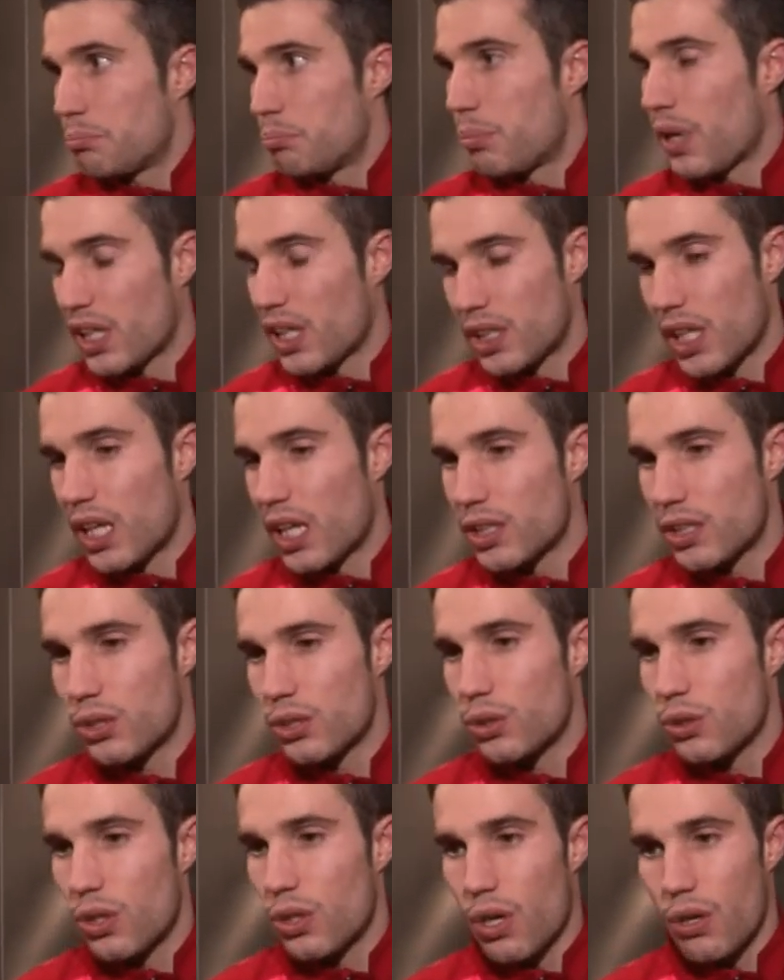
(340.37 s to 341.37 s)
big
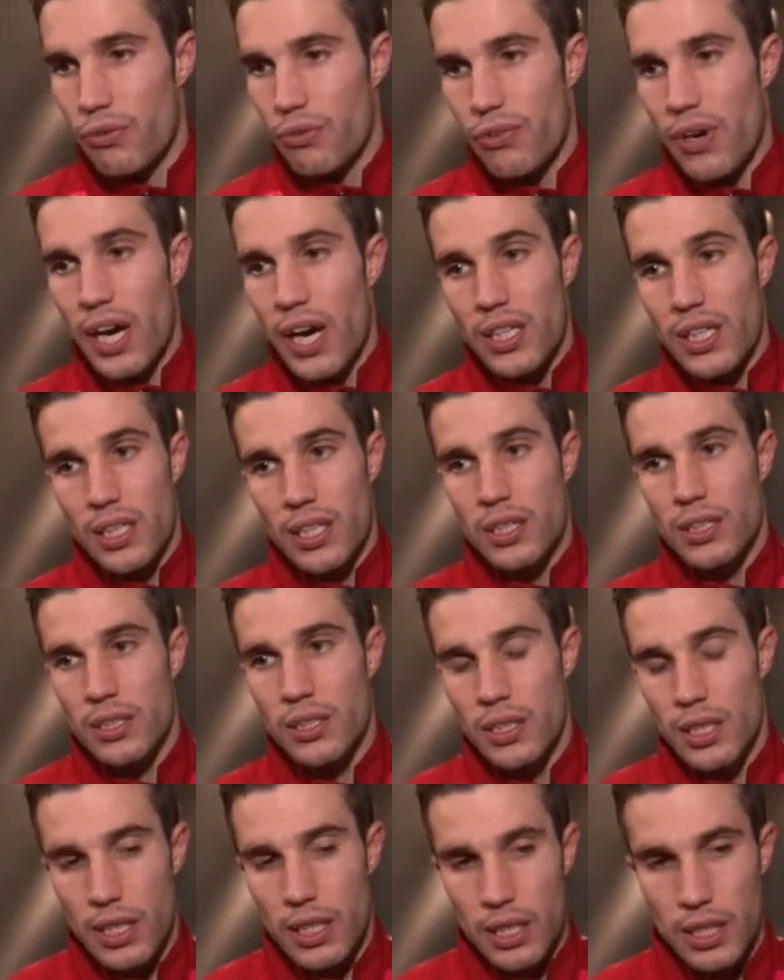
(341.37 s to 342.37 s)
chances to go farther.
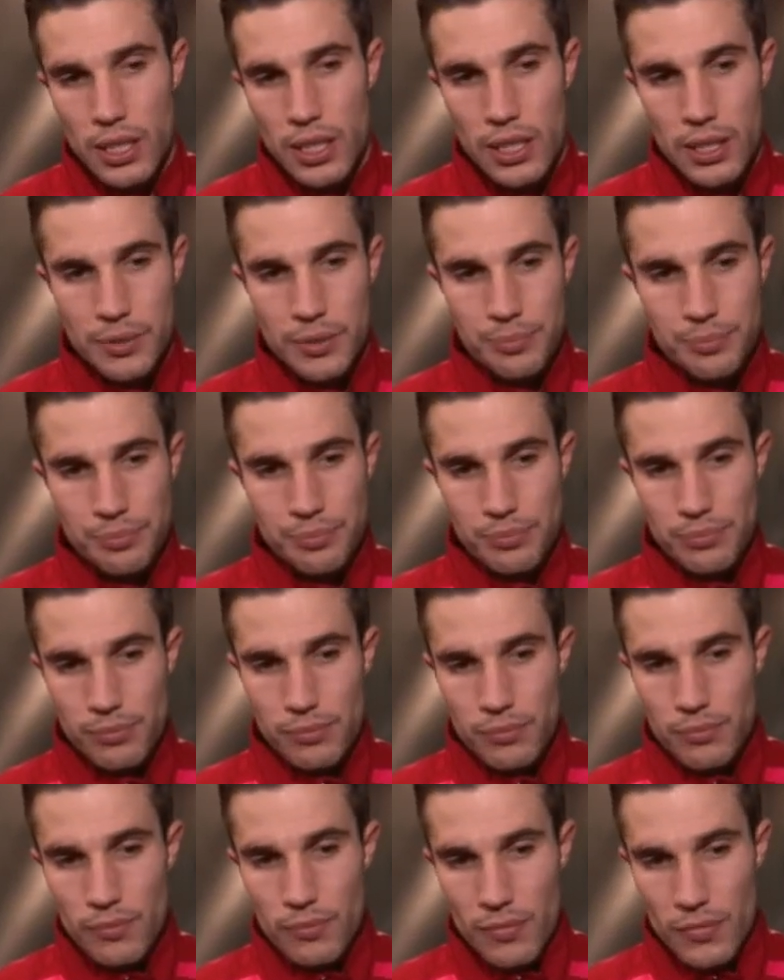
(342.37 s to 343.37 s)
And
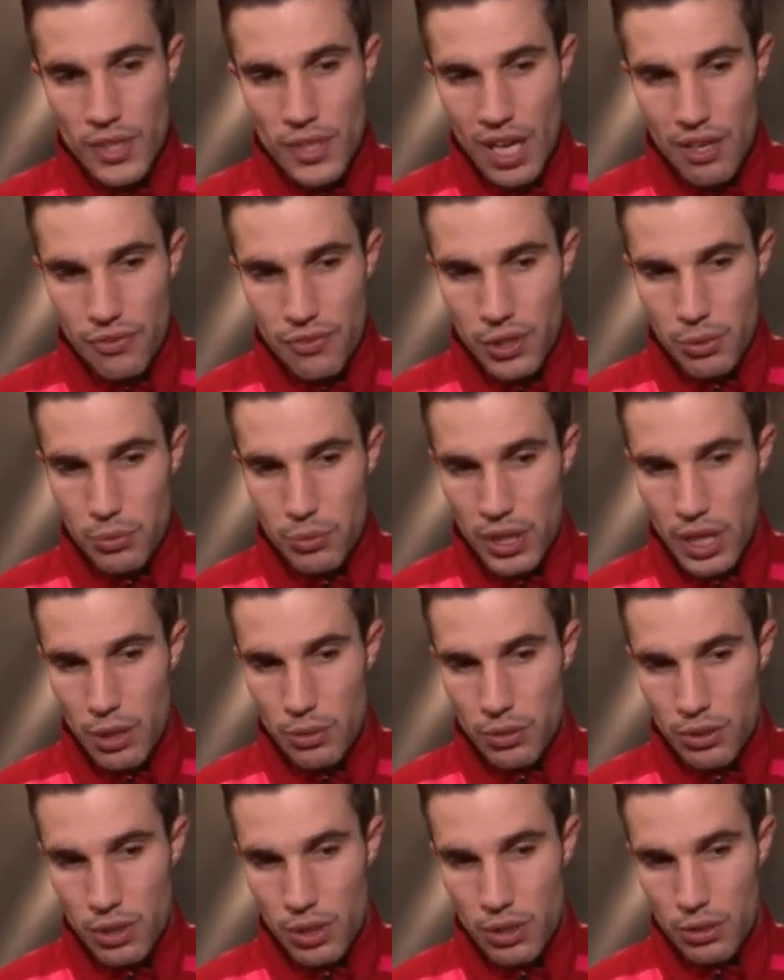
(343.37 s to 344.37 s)
I think, yeah,
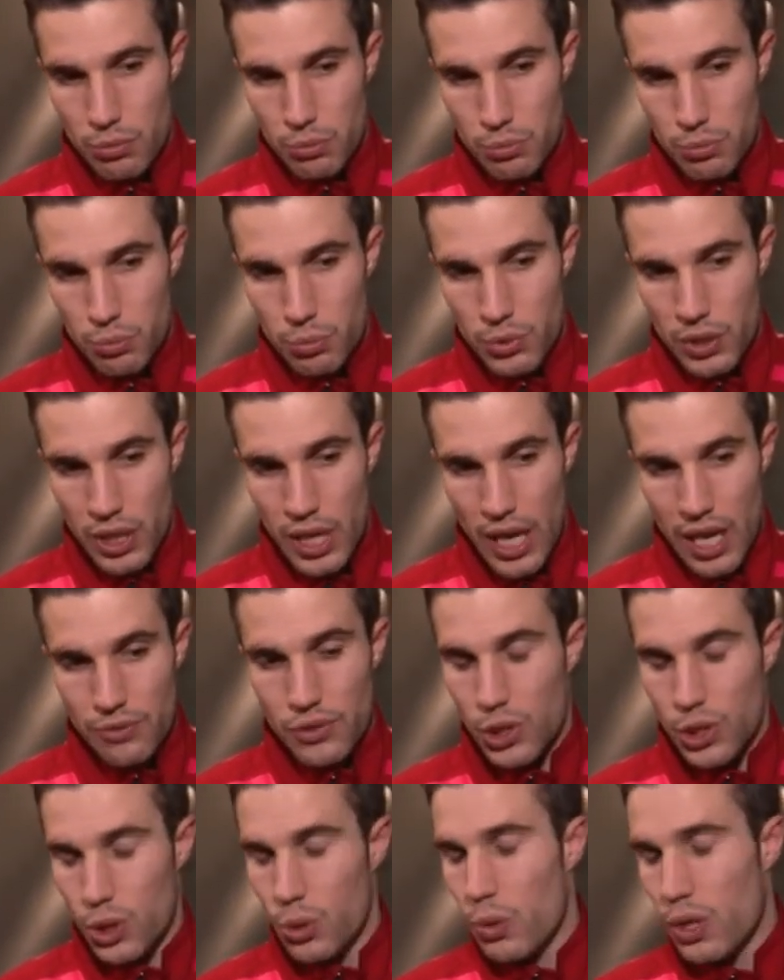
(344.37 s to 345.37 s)
you know, we
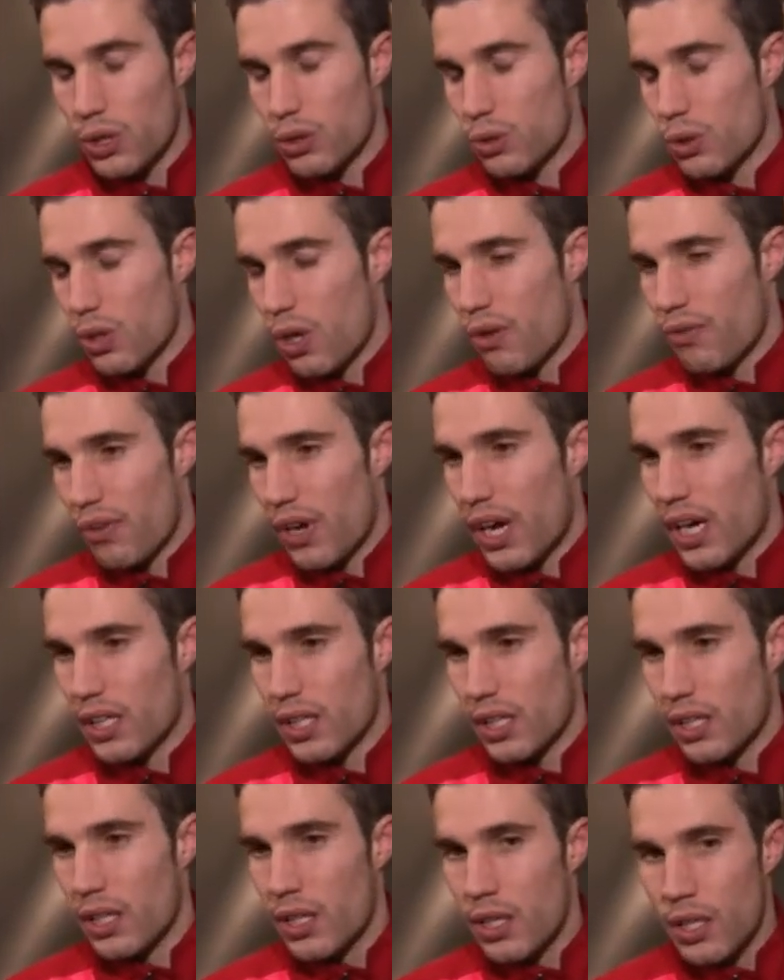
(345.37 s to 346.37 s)
have the squad to go
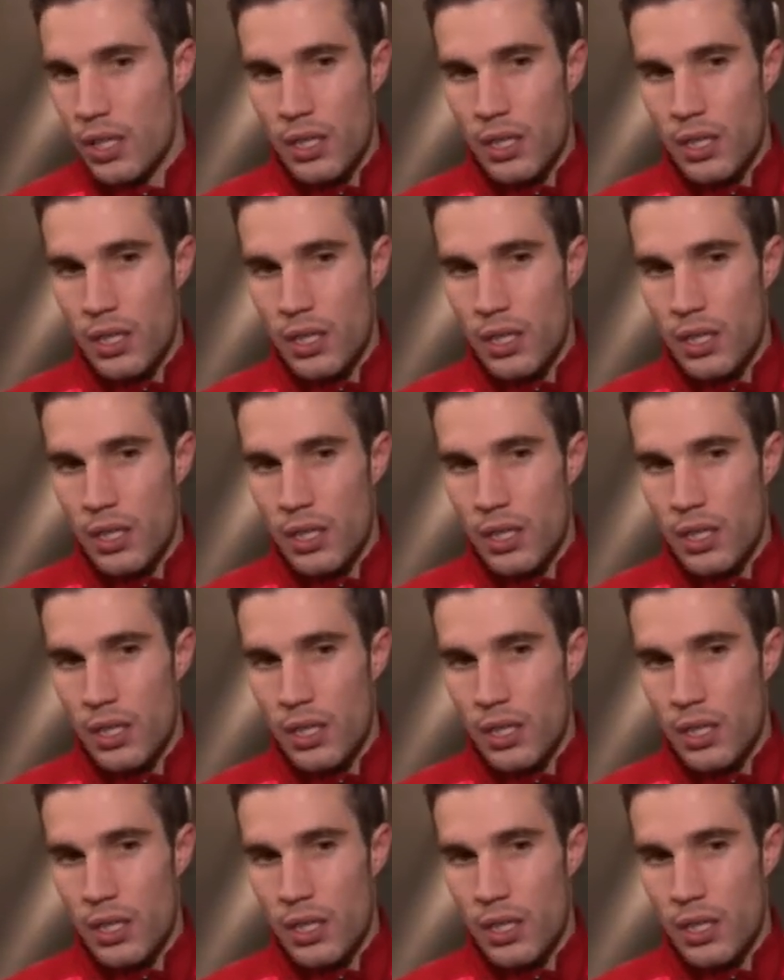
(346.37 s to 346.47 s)
farther.